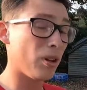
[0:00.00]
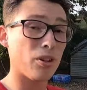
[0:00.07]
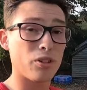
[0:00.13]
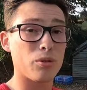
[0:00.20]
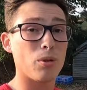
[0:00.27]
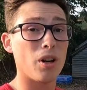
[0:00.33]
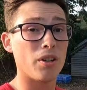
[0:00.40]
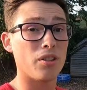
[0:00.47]
because
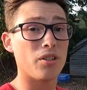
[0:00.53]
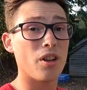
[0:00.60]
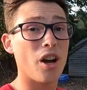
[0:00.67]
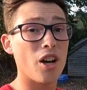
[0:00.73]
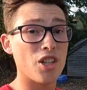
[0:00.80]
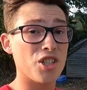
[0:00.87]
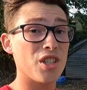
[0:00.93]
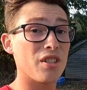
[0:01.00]
it's quite
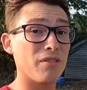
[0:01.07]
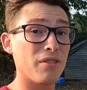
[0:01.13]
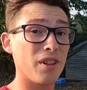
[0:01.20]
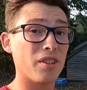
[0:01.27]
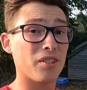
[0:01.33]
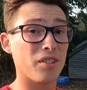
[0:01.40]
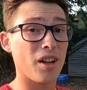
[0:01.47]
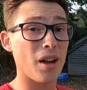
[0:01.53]
starchy it
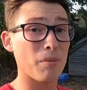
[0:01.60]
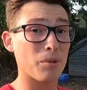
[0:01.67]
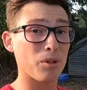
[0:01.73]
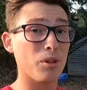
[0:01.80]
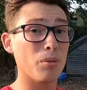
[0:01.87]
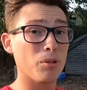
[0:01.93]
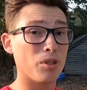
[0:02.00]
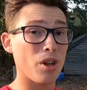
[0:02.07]
fills the lambs
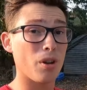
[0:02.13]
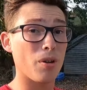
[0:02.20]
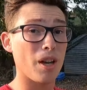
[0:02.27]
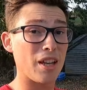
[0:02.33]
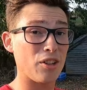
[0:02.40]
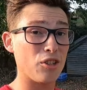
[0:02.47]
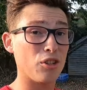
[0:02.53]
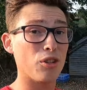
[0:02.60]
up so
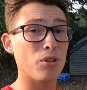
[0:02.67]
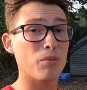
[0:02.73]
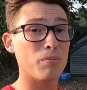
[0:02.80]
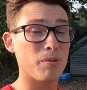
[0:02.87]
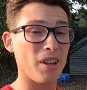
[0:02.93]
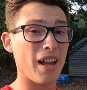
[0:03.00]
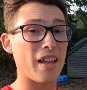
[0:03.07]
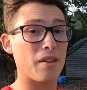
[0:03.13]
it should
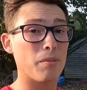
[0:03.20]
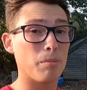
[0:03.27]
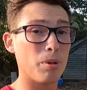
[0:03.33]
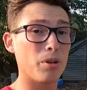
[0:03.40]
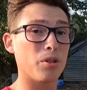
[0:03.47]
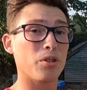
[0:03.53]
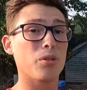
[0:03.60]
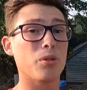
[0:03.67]
let them
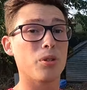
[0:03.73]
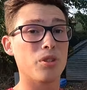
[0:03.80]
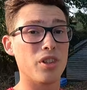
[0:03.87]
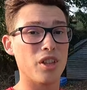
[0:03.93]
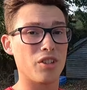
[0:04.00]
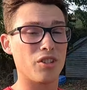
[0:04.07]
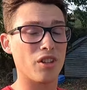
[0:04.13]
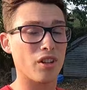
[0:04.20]
put some
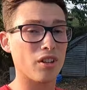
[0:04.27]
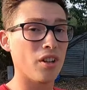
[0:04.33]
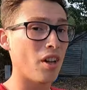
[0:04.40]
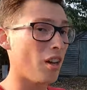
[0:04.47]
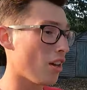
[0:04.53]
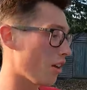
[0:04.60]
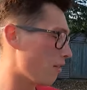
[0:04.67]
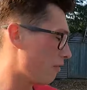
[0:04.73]
condition on
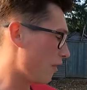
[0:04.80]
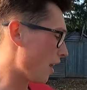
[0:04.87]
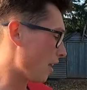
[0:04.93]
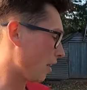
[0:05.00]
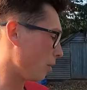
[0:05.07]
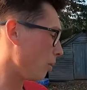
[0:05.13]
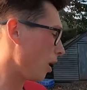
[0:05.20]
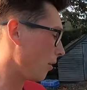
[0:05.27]

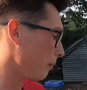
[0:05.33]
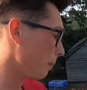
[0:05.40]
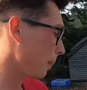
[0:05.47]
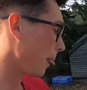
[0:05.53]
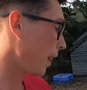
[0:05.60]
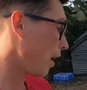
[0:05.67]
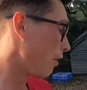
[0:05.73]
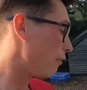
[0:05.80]
fairly well
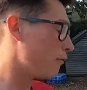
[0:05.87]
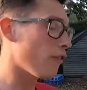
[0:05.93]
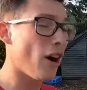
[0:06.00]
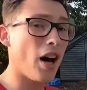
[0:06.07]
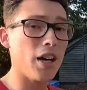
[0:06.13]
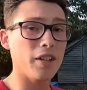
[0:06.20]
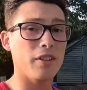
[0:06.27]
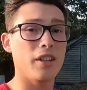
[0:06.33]
and
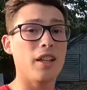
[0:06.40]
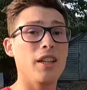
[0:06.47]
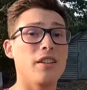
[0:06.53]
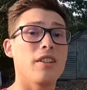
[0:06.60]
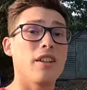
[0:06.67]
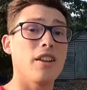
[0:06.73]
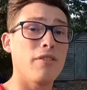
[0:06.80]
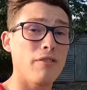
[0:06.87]
finally
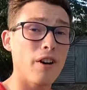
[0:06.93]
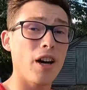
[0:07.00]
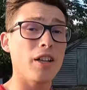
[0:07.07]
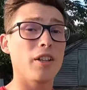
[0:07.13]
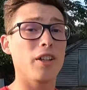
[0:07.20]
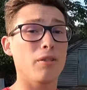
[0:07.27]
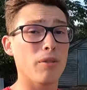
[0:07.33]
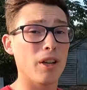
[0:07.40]
the
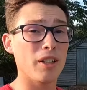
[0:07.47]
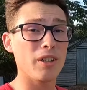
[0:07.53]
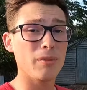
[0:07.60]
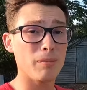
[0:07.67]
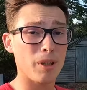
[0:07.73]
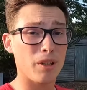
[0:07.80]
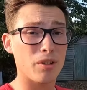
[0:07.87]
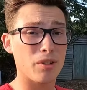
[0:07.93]
final
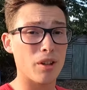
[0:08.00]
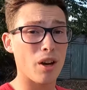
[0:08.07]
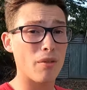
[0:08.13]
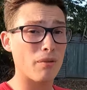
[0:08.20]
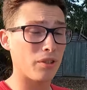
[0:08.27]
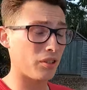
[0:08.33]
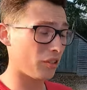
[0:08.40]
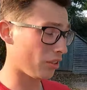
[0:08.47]
ingredient because
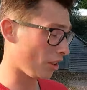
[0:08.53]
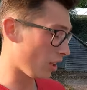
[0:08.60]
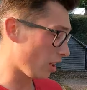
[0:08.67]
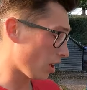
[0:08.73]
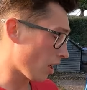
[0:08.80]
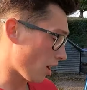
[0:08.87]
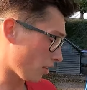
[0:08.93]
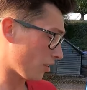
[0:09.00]
obviously
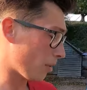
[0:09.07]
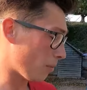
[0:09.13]
I